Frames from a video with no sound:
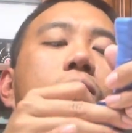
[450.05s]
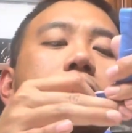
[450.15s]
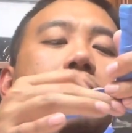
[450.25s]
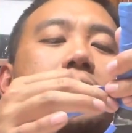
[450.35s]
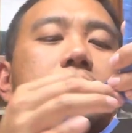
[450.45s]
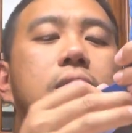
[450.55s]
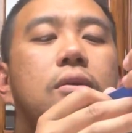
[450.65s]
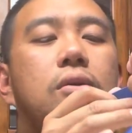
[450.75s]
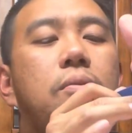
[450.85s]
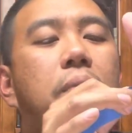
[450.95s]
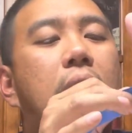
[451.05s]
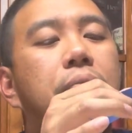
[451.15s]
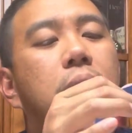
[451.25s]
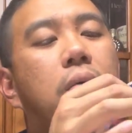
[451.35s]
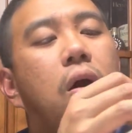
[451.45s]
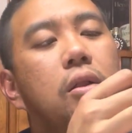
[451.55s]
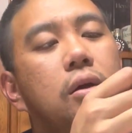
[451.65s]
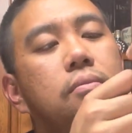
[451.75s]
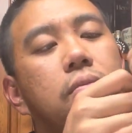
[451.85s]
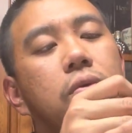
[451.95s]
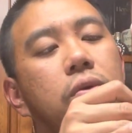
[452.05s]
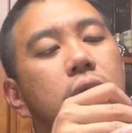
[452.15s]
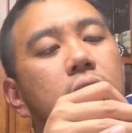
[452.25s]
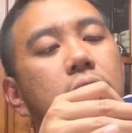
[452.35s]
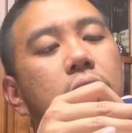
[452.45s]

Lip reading: makes it so you pop the ball up more